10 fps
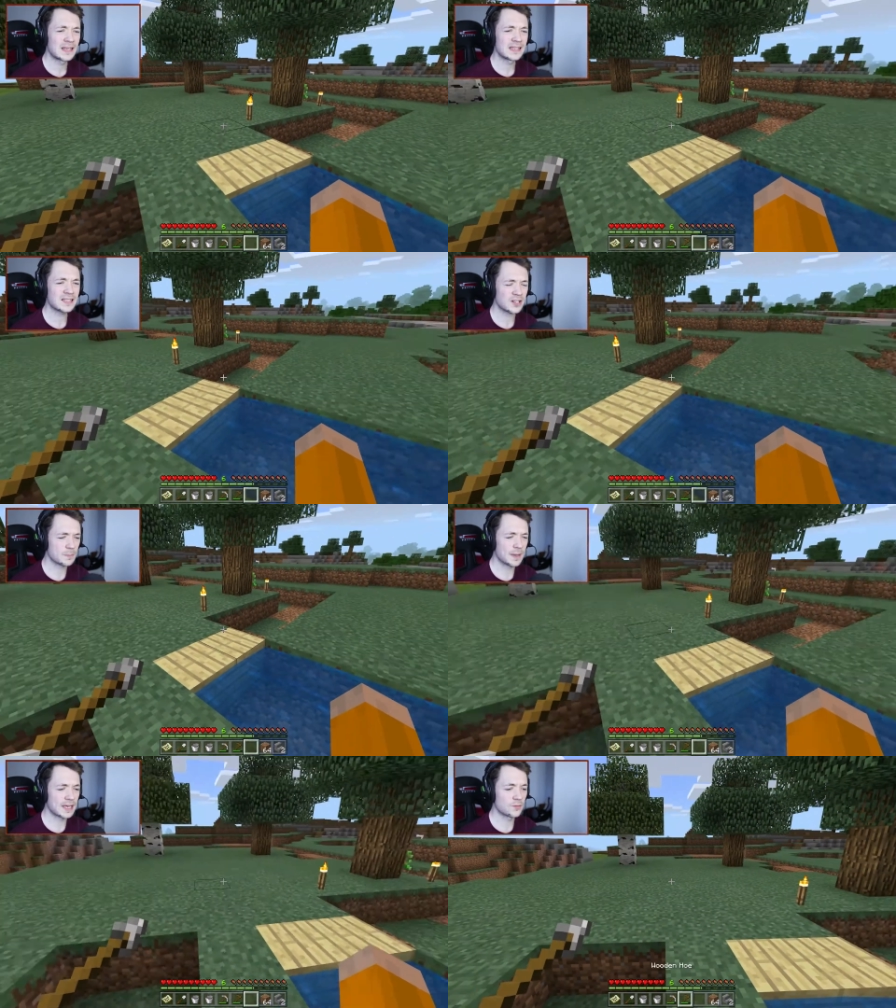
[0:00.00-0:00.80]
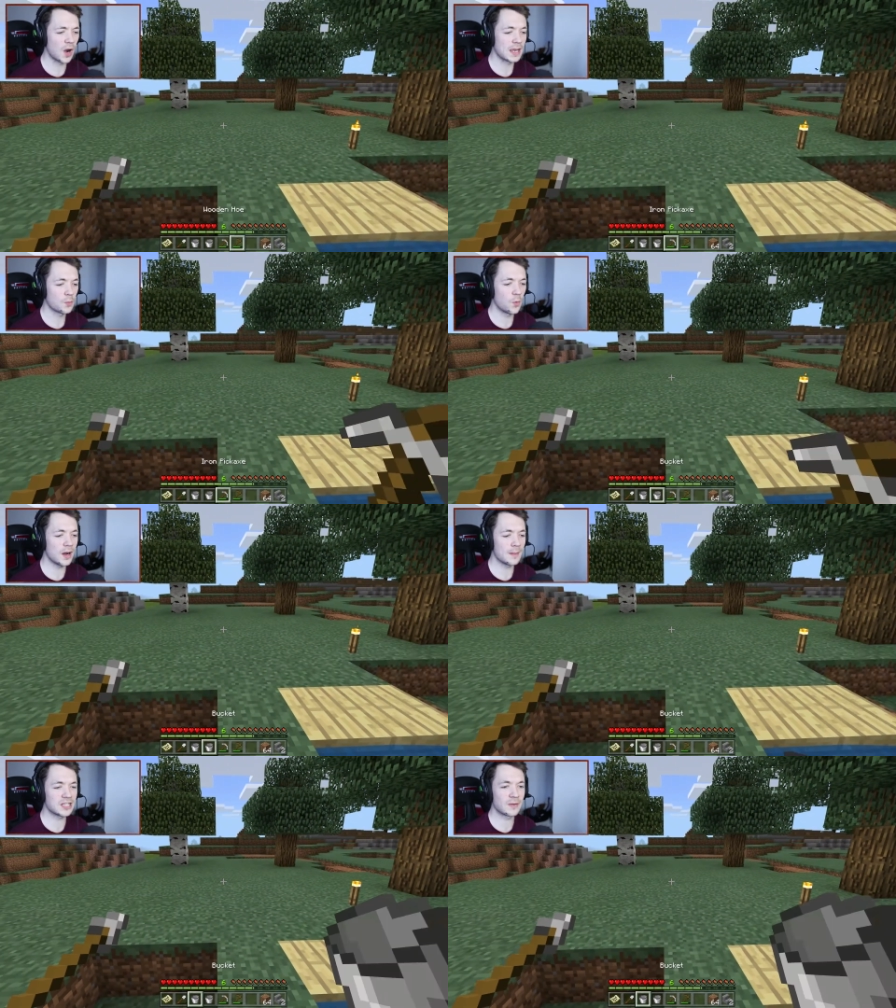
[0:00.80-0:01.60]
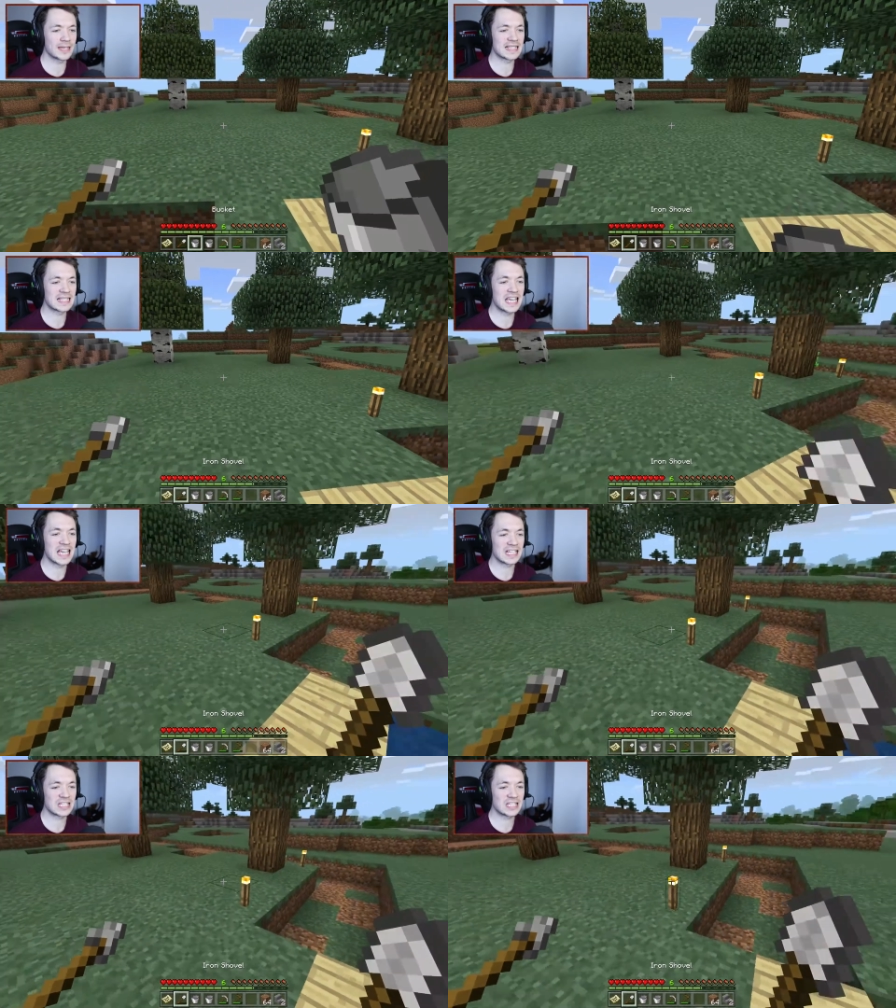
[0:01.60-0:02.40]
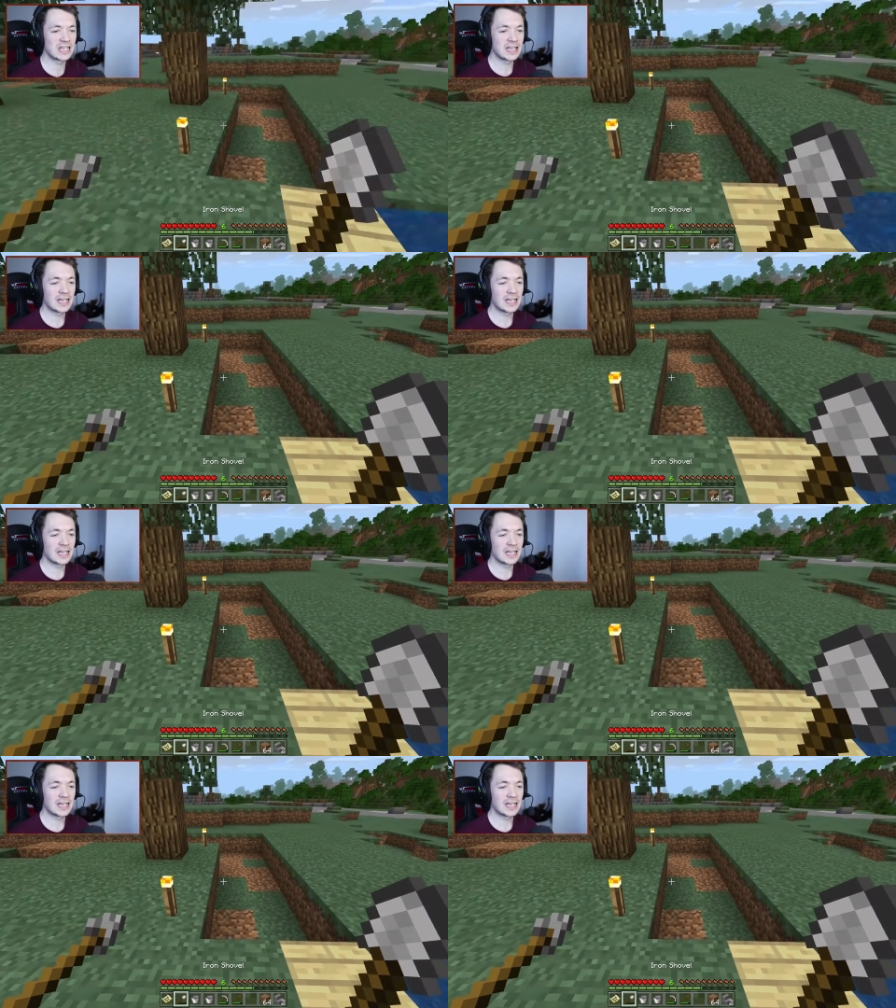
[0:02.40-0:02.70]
Such a pain. Right, what I'm doing is this.